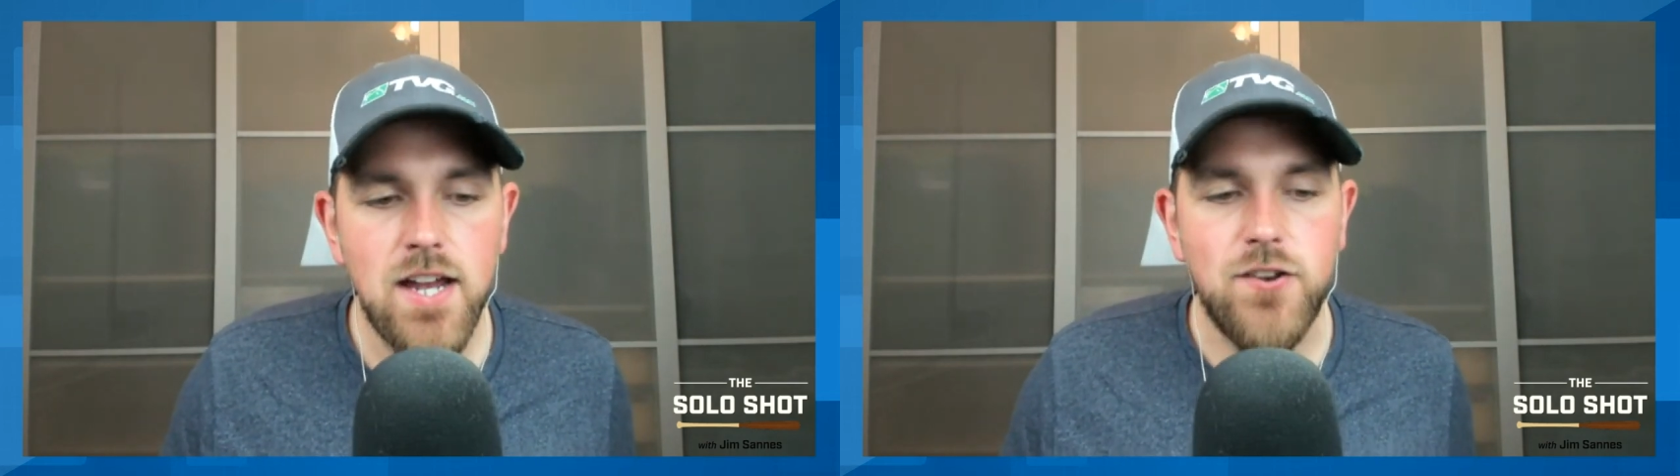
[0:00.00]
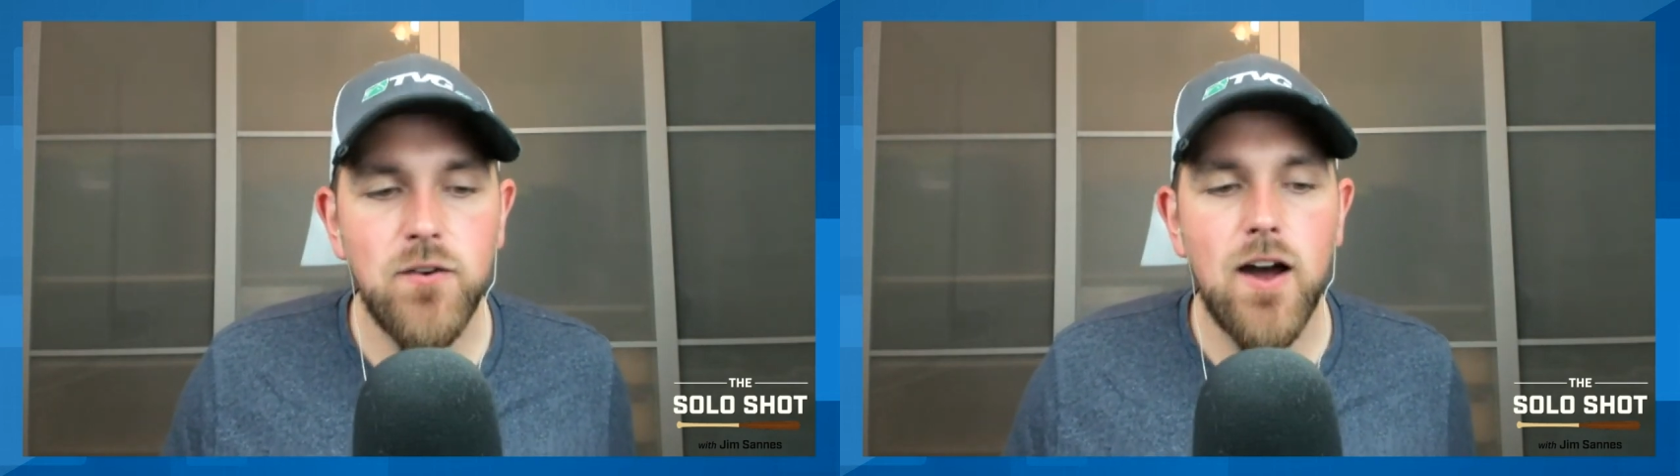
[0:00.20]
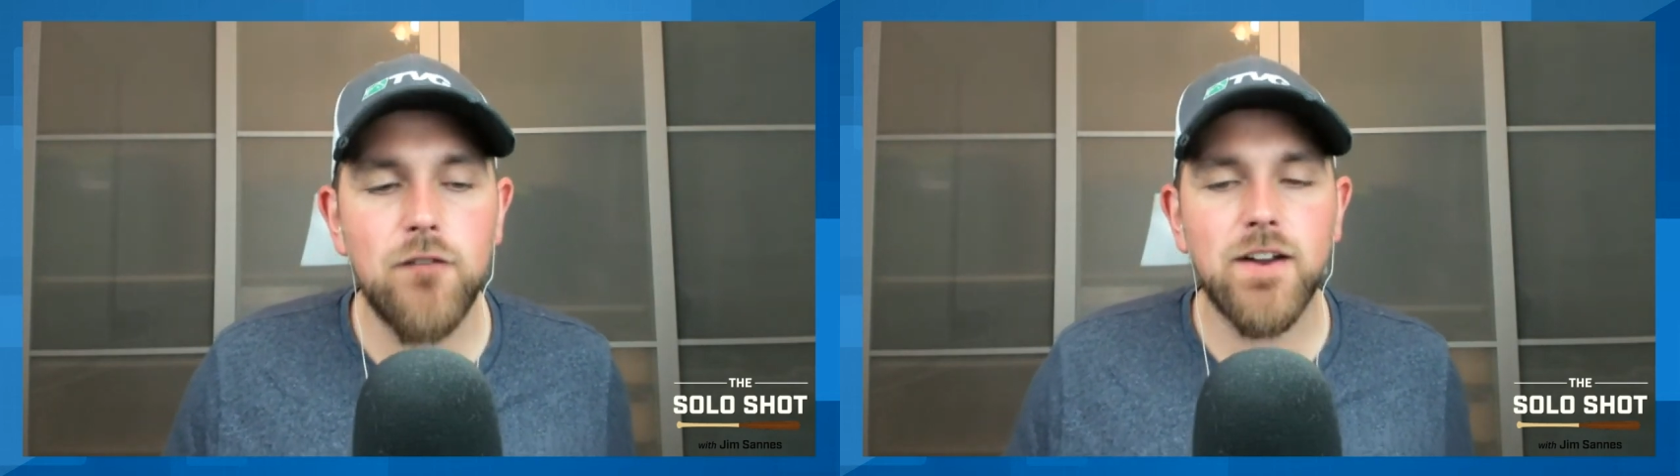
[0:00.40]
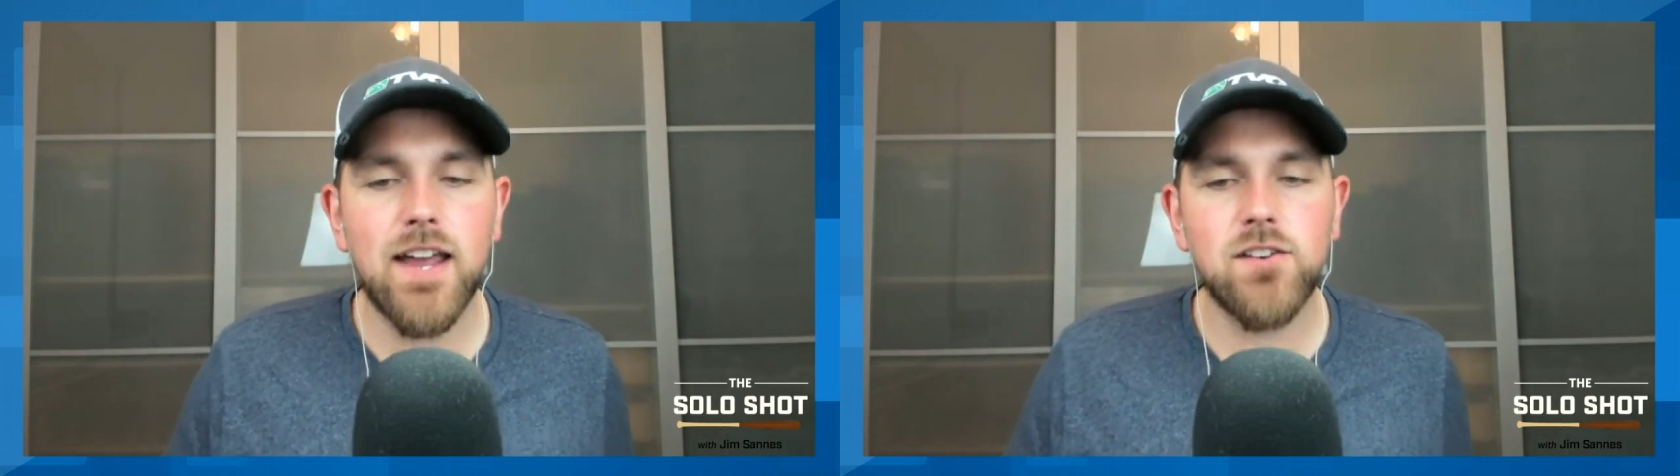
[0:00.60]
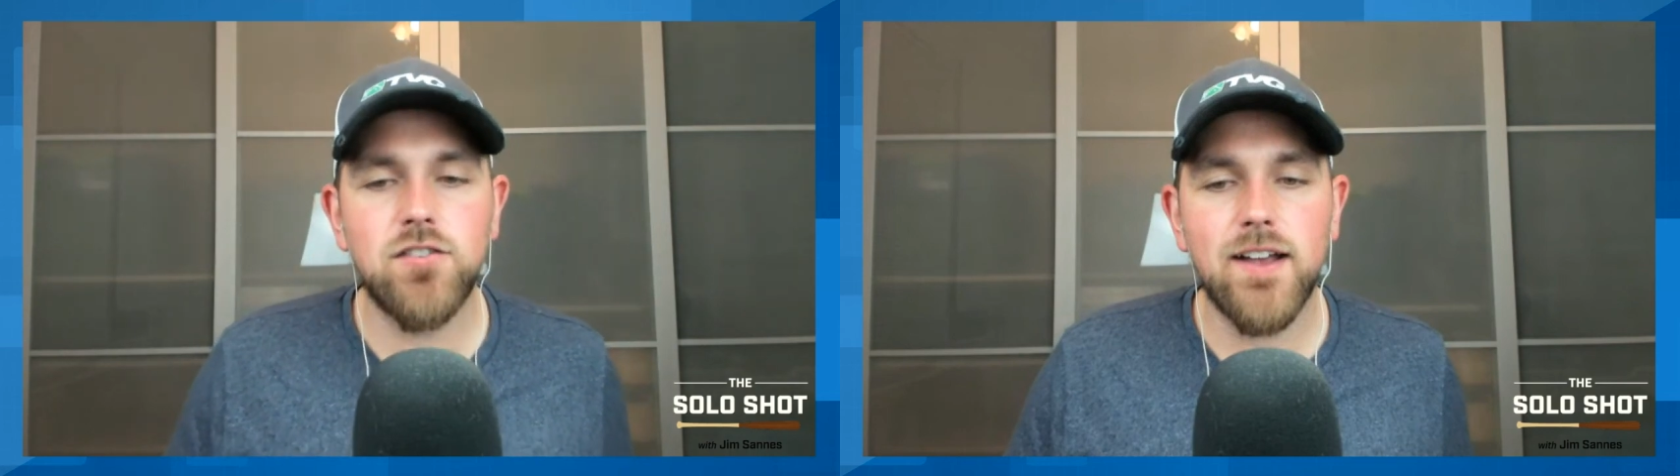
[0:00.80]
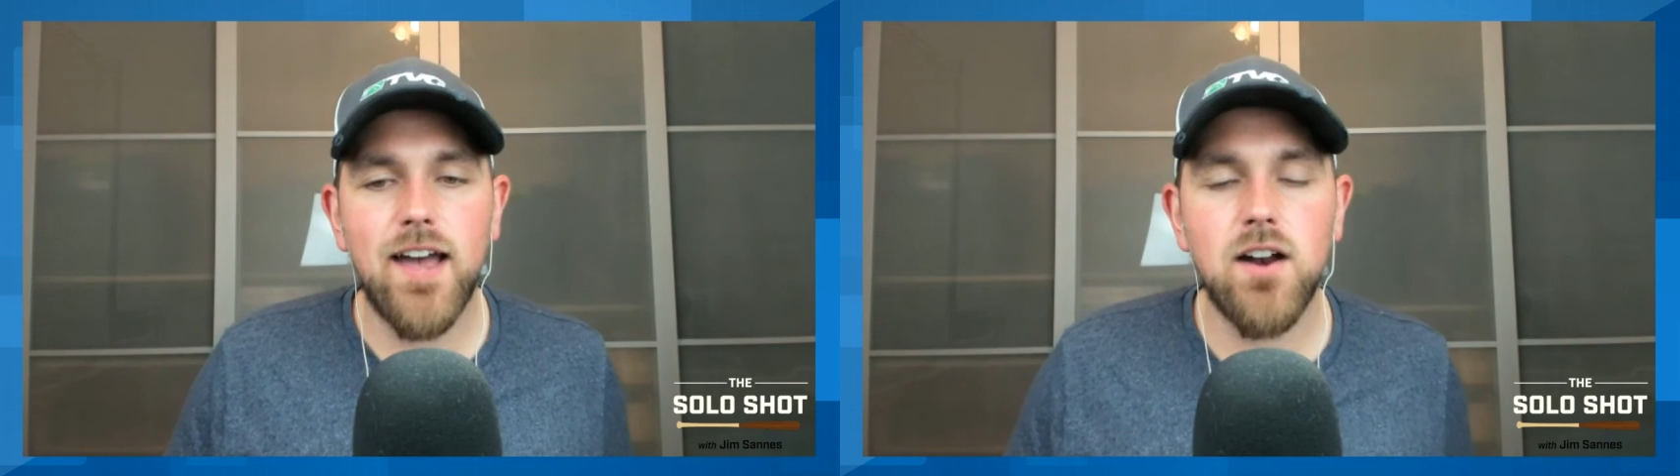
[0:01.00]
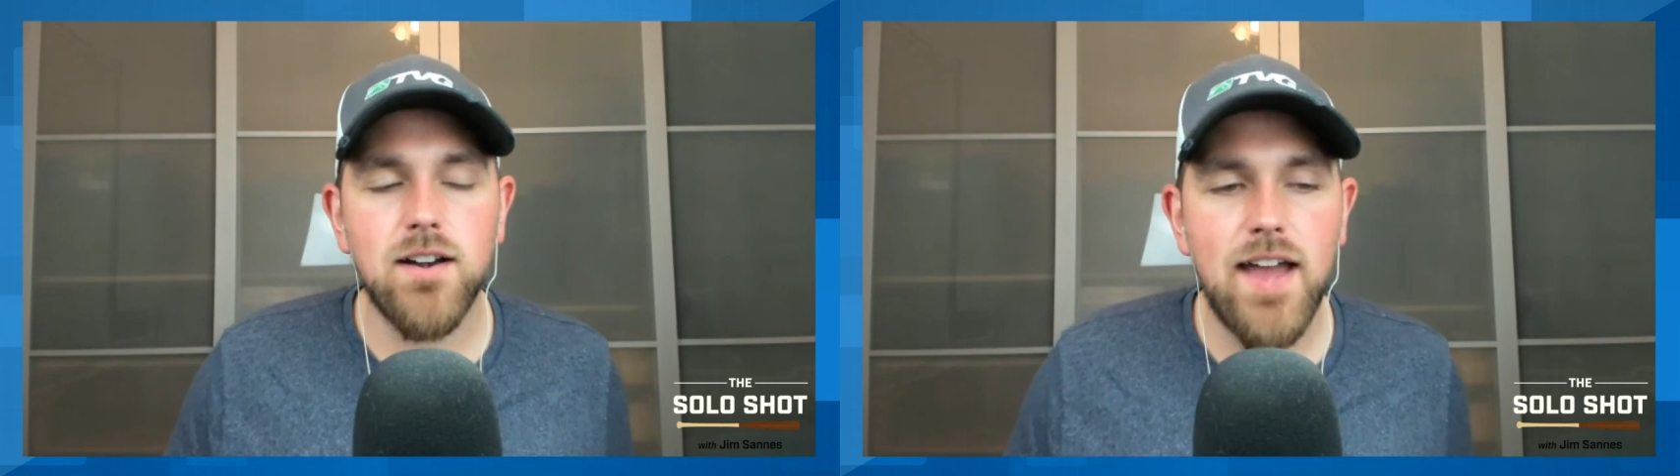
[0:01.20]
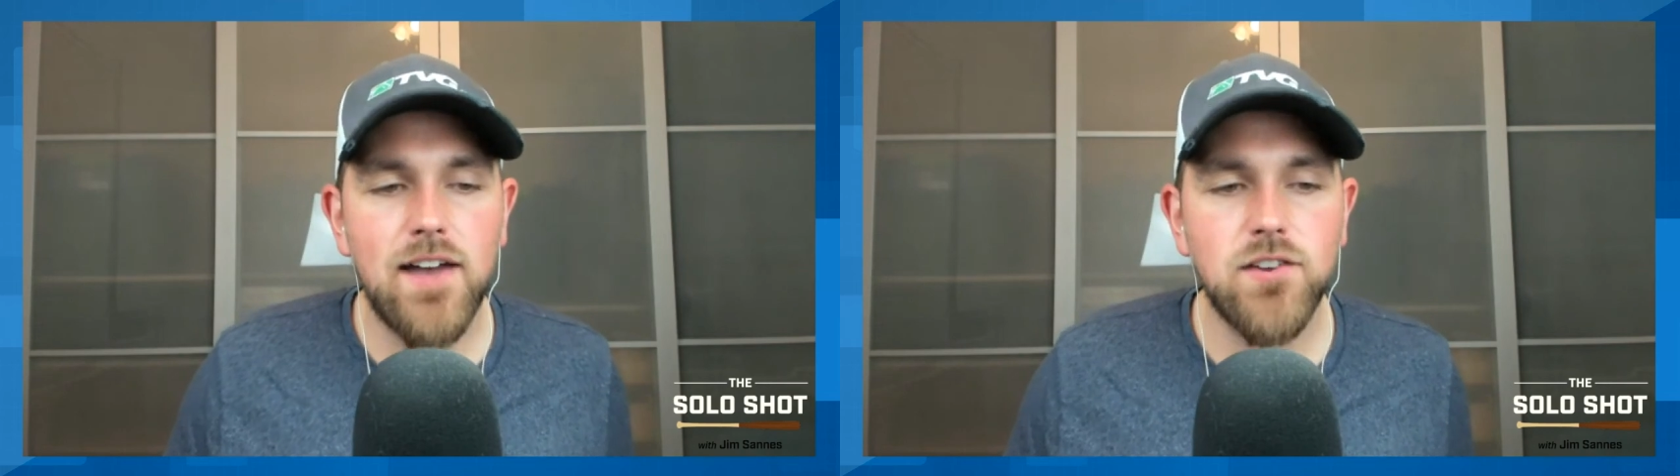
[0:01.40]
Do not forget to check out our
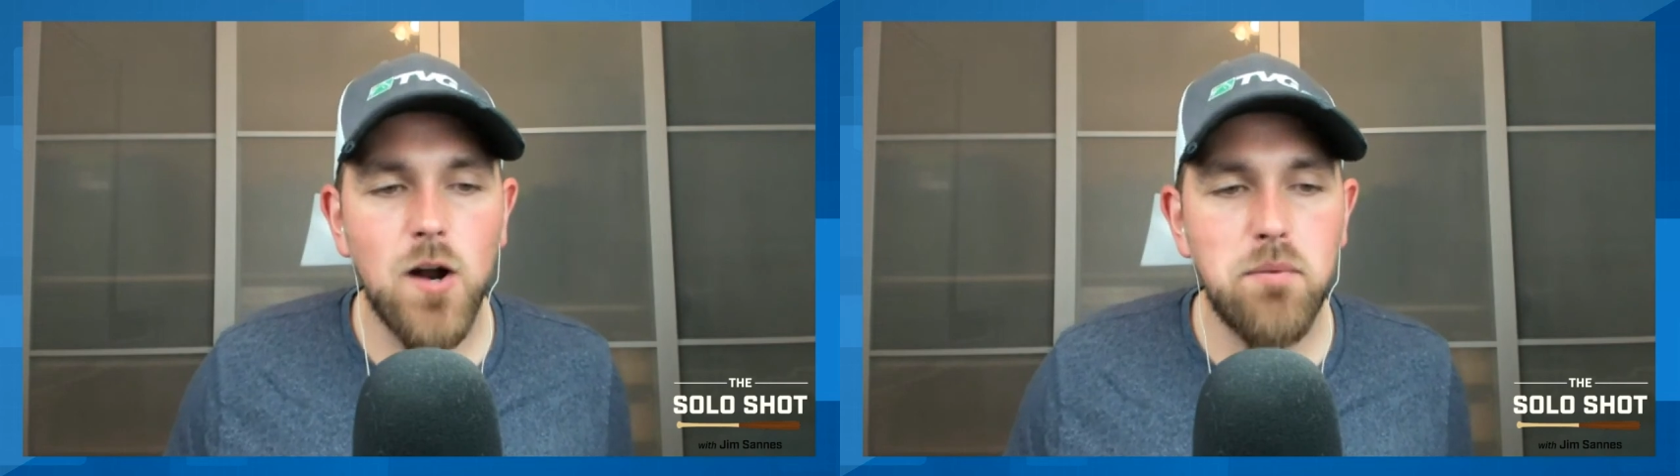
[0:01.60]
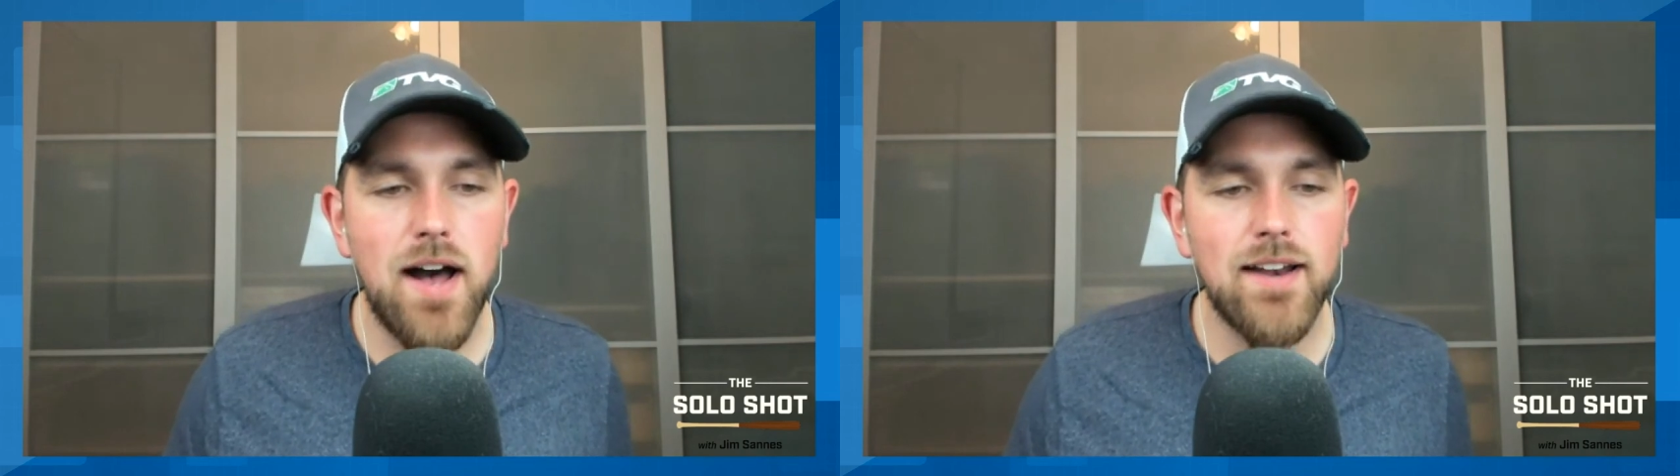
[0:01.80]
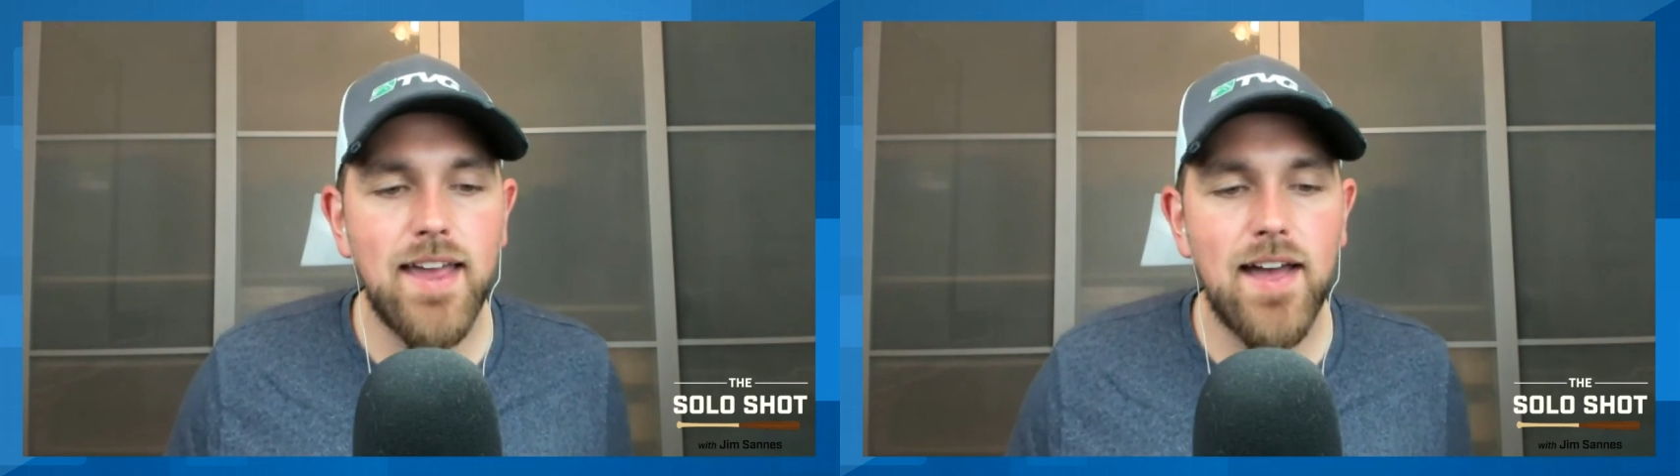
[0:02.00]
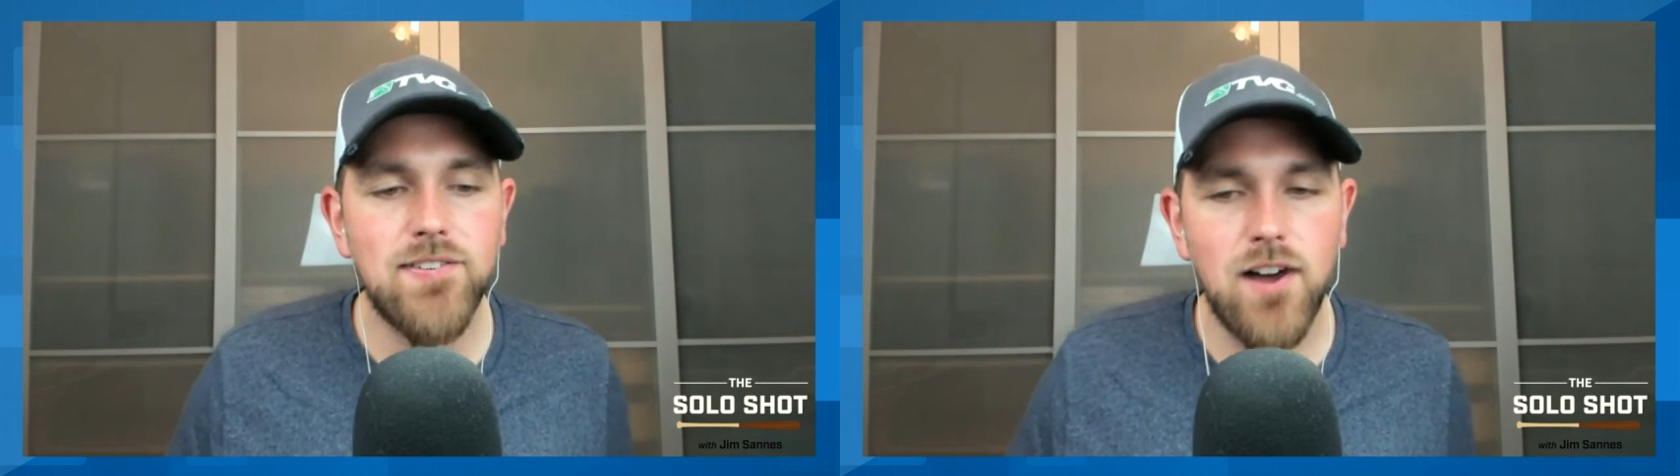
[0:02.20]
NASCAR podcast